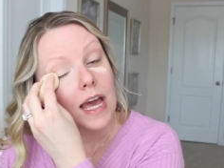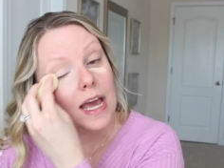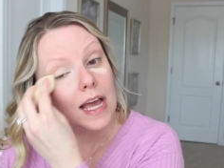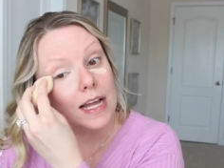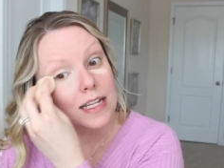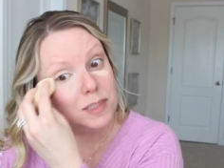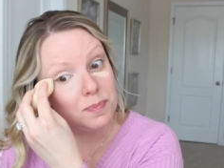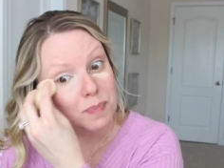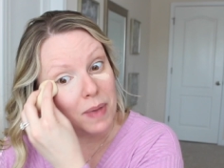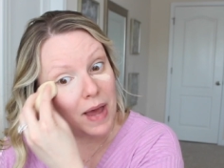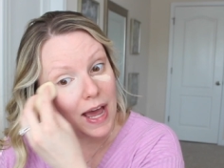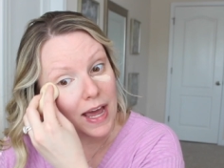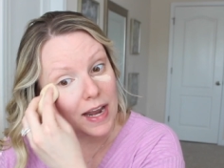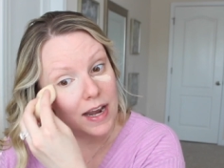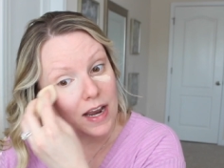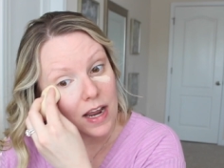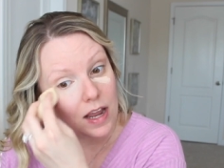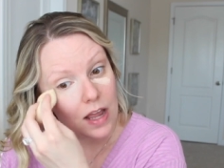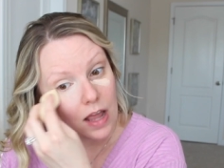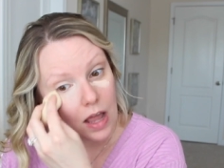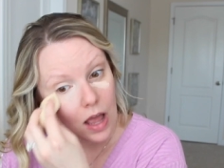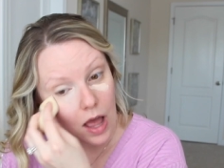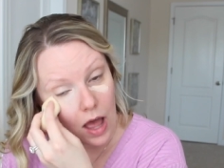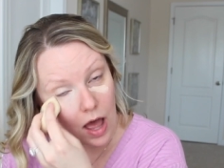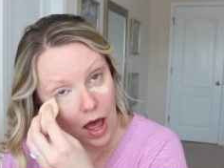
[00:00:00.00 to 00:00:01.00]
it's bad.
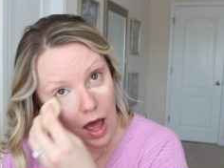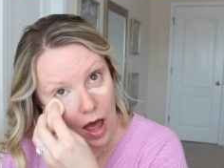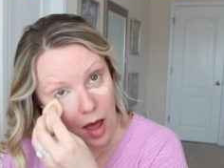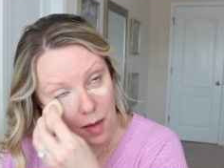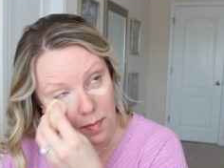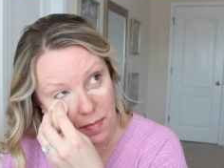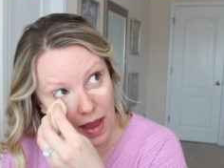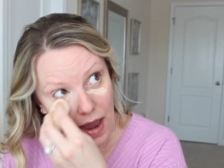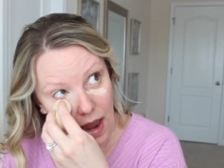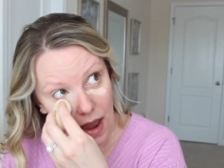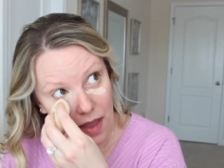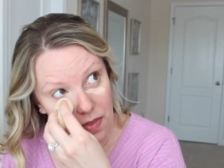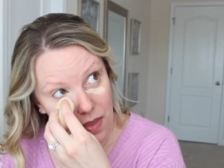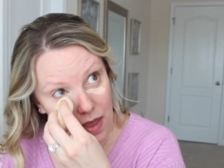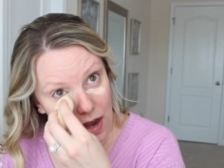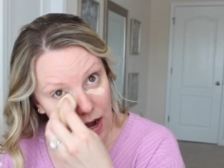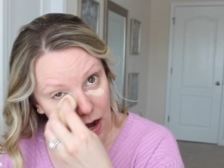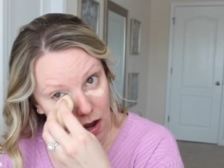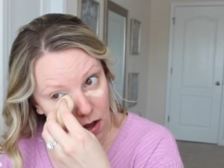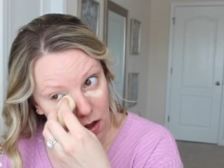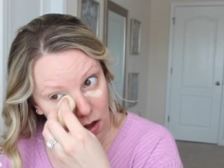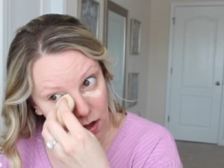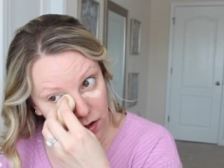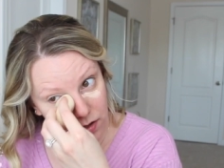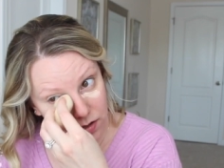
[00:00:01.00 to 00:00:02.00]
Um, and then
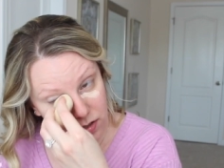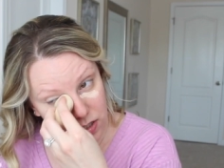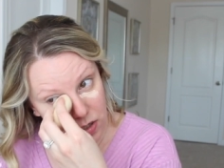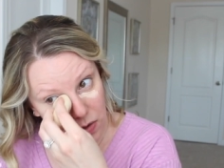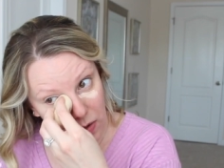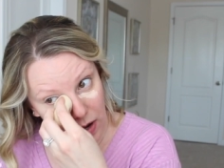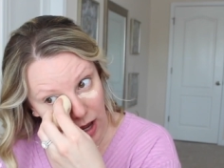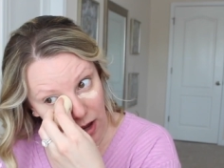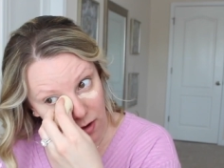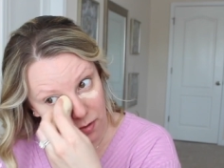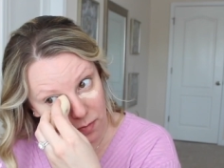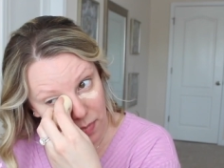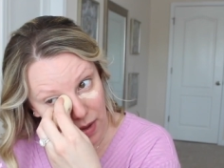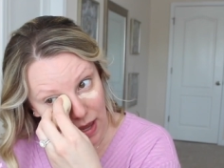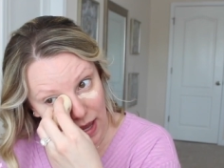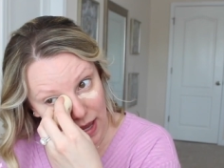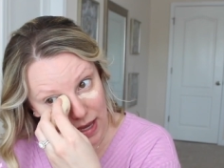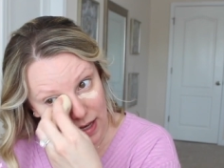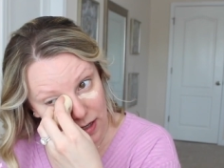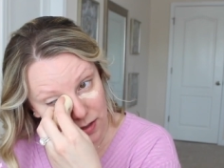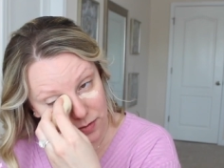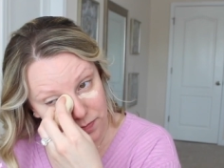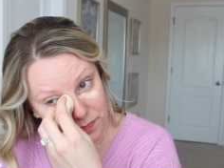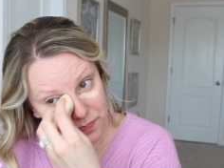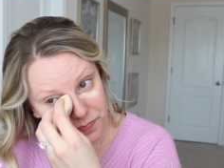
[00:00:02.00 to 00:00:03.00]
I also have
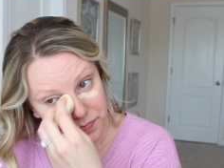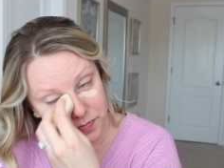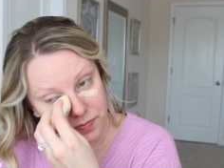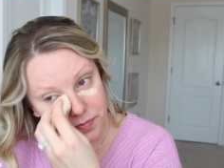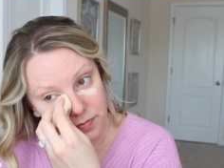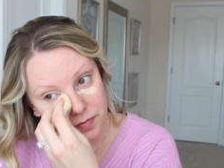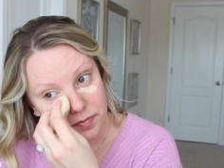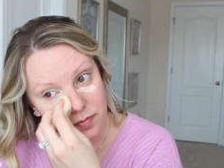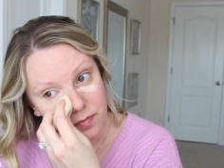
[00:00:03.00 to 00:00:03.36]
been